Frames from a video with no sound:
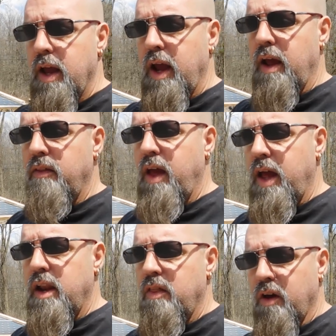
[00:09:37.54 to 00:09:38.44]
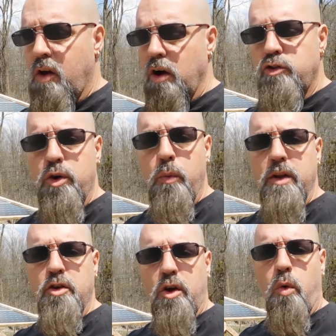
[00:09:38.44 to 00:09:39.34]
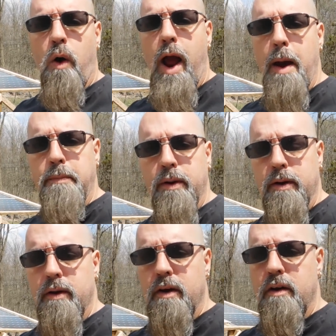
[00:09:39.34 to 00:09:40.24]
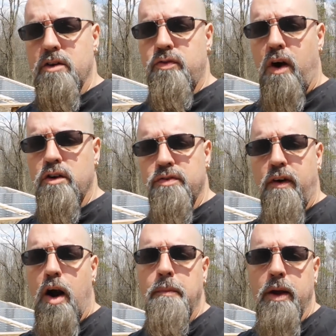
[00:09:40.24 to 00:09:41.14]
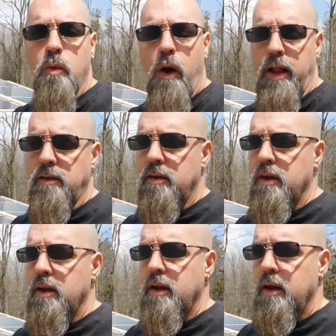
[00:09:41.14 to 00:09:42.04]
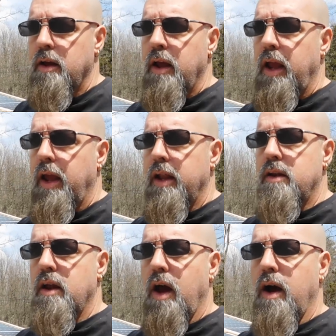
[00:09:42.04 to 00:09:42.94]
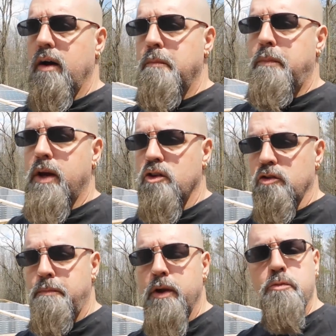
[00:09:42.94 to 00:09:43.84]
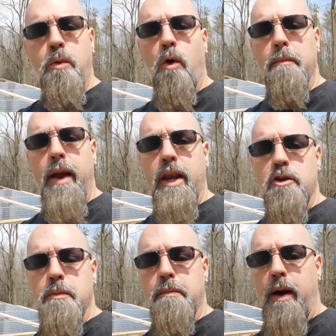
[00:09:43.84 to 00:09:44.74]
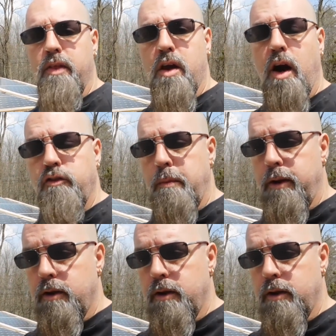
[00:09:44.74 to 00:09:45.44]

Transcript: And then the country went to crap as far as farming went, and uh, because of piss poor management by the government,